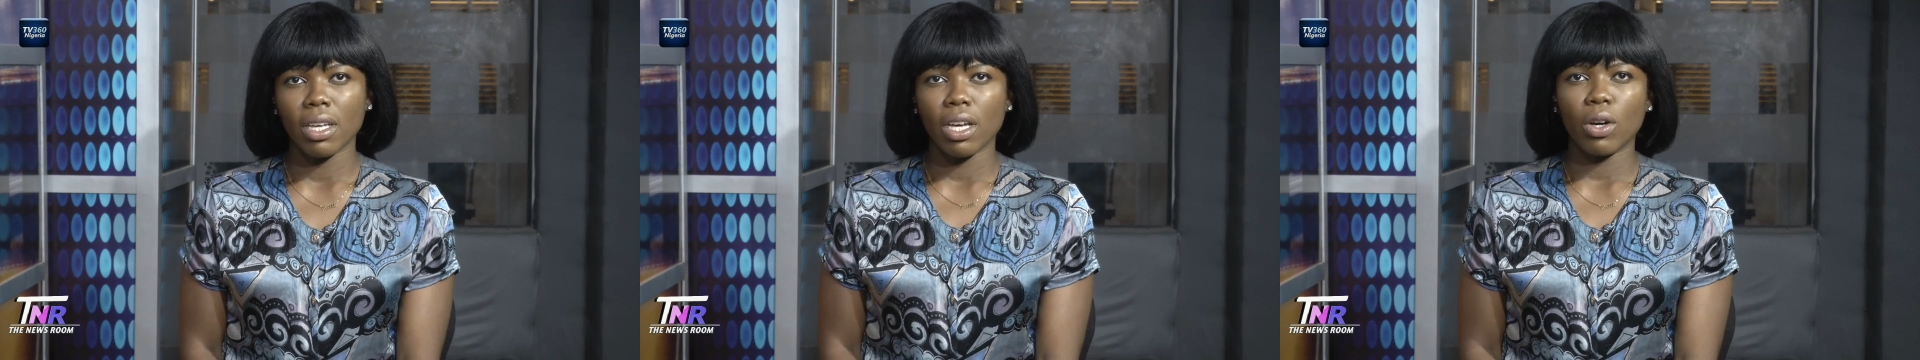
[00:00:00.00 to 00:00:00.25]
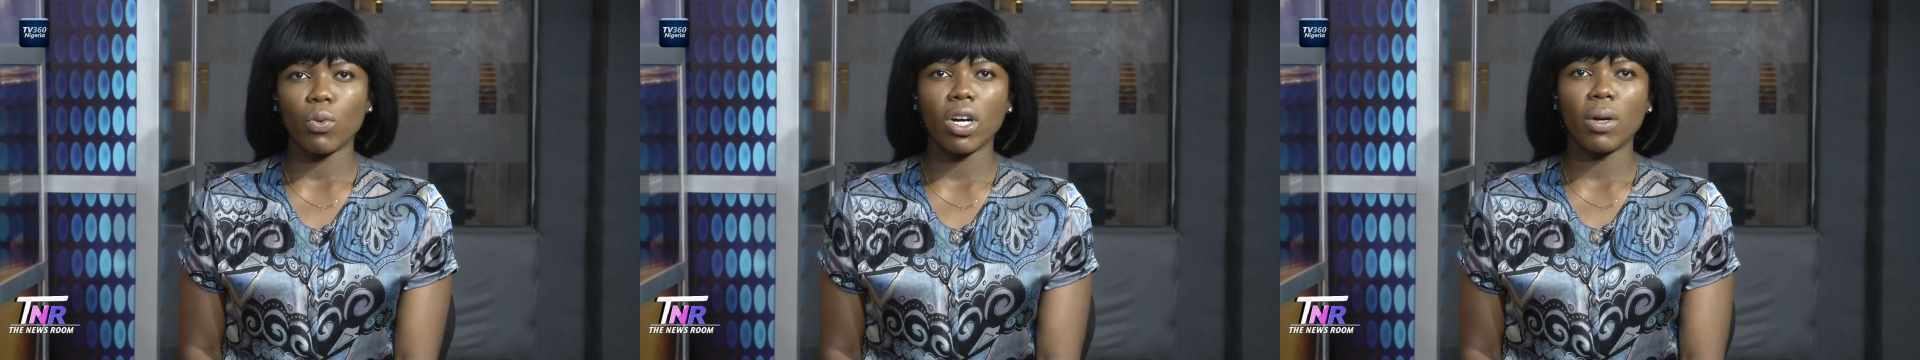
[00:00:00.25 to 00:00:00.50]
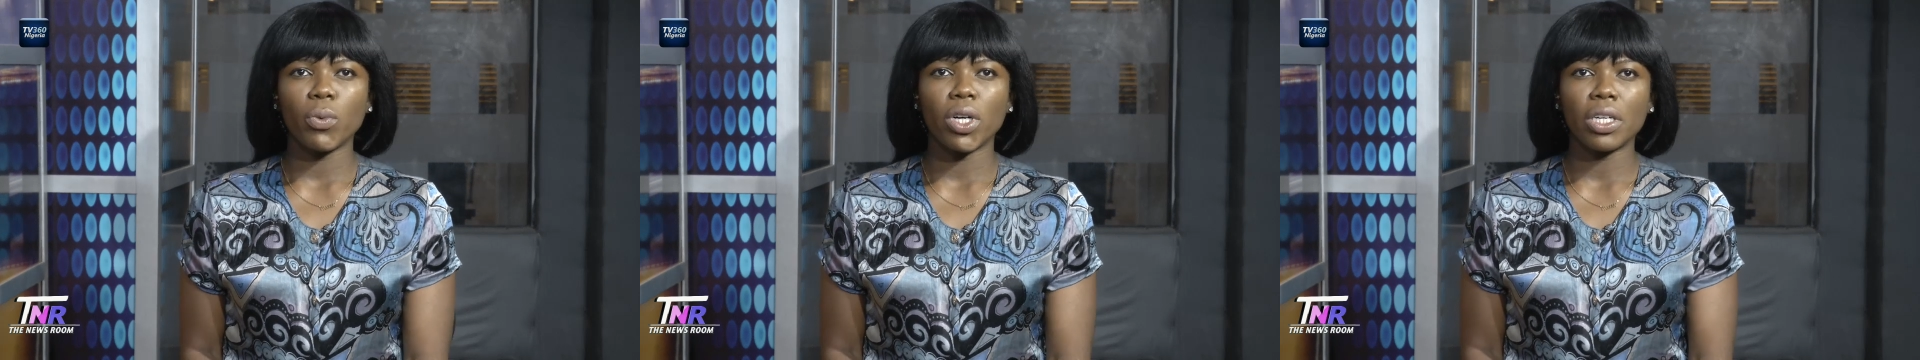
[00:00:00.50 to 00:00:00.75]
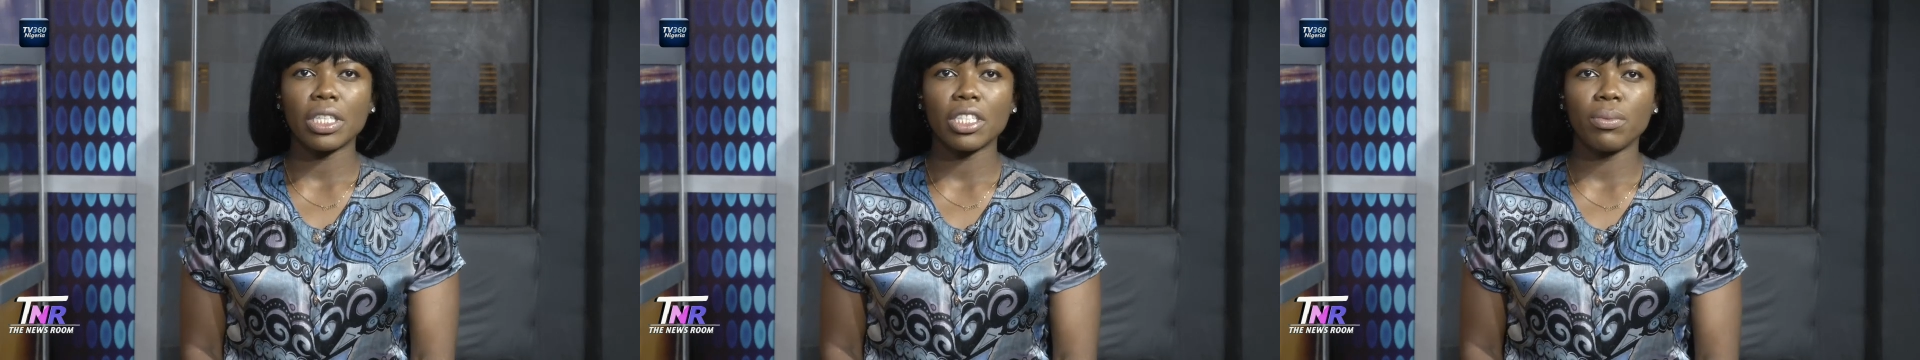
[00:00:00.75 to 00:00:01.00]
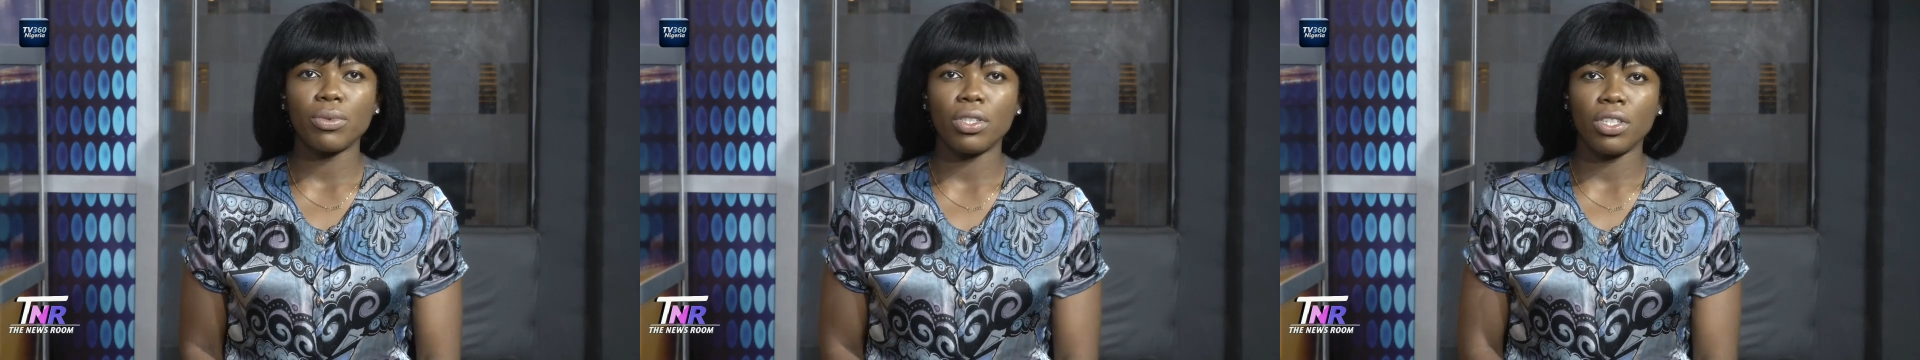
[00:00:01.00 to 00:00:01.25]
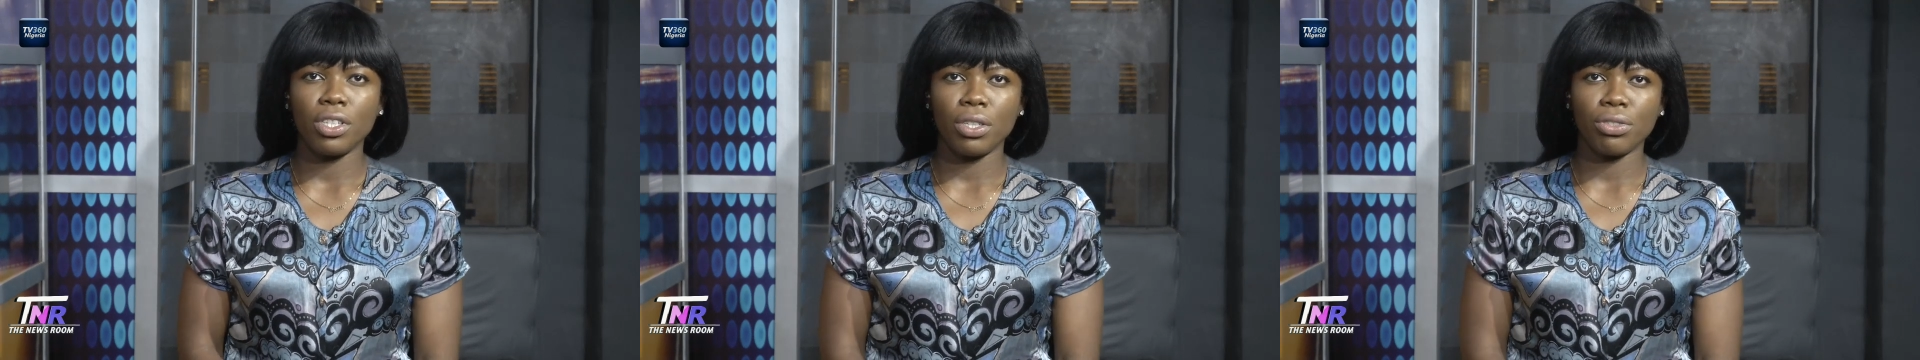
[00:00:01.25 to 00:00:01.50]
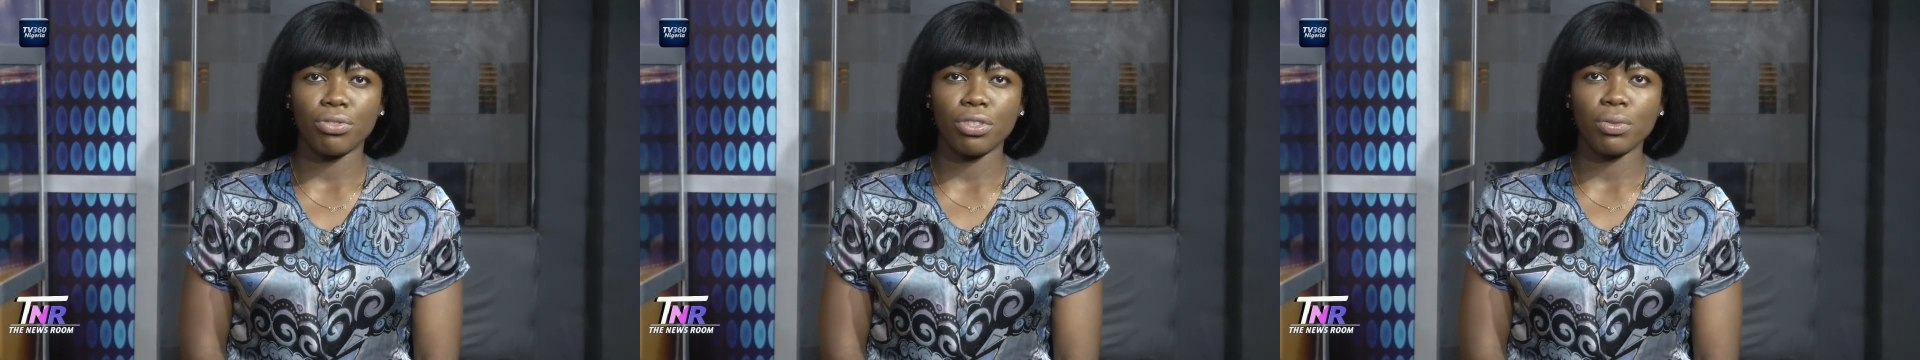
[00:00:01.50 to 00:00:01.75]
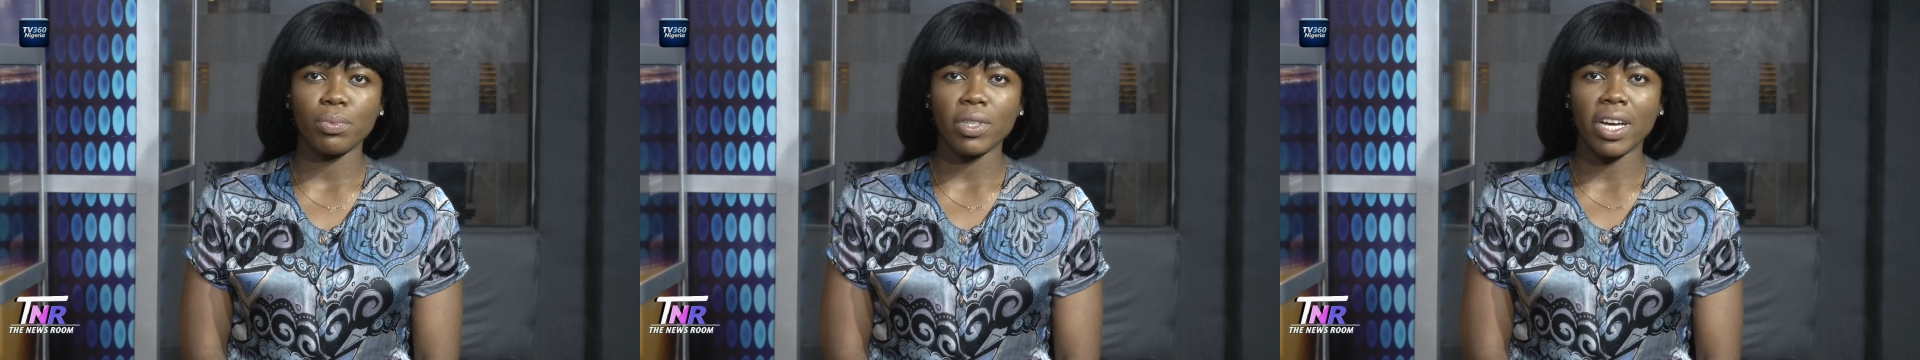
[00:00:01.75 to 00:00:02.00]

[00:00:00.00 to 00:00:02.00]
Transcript: A warm welcome to the newsroom.